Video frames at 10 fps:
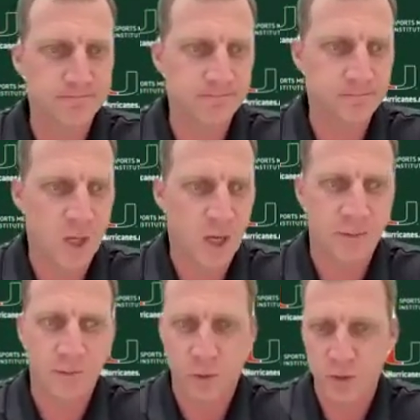I've
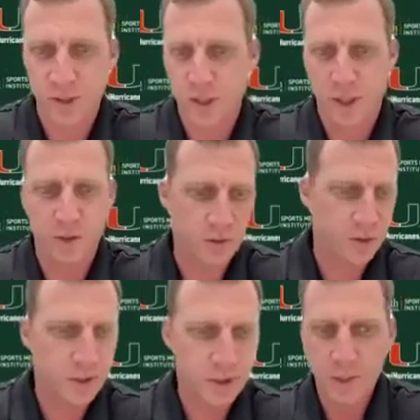been fortunate to
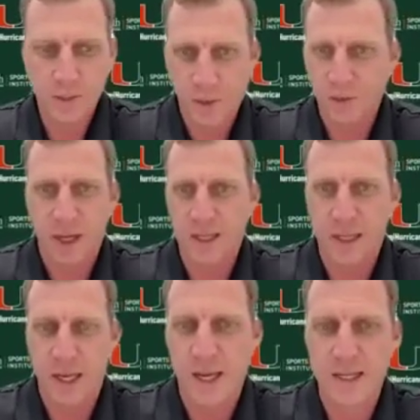coach both kinds
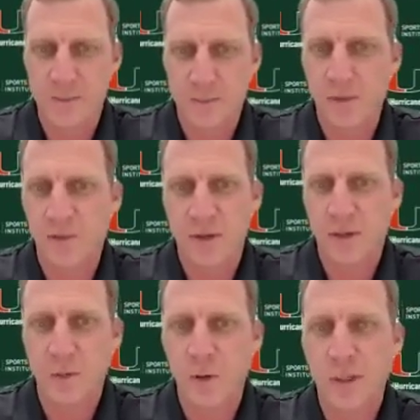of guys, and both
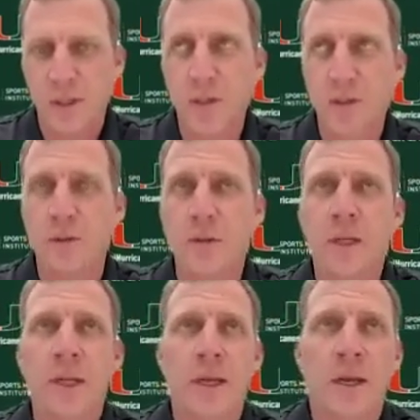fit in what we do.
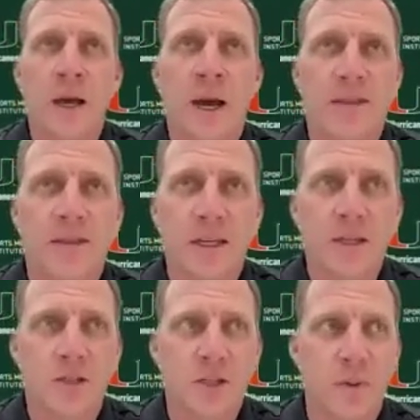I think
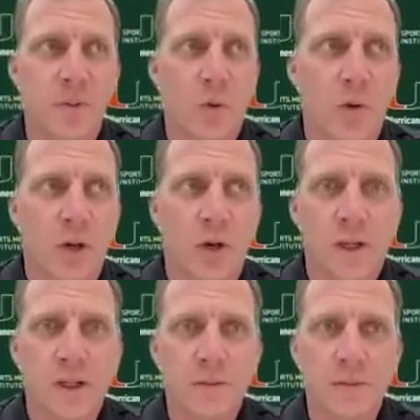it's just been more
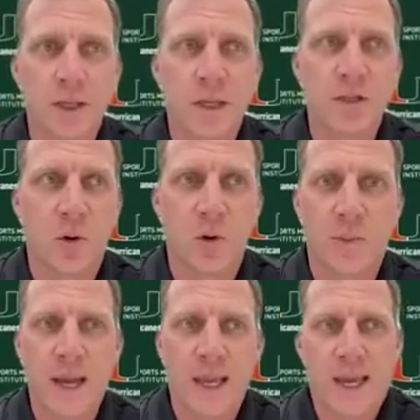learning. Each
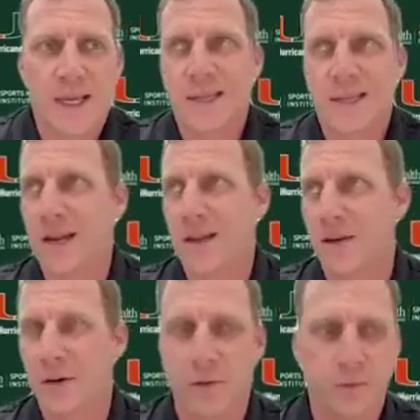quarterback has kind of
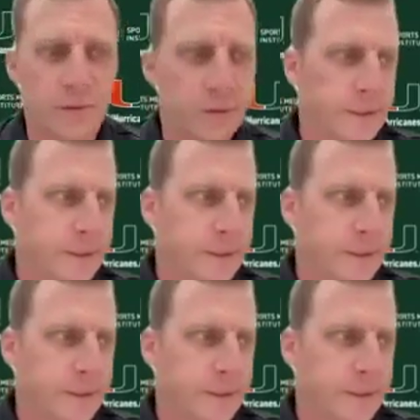their own,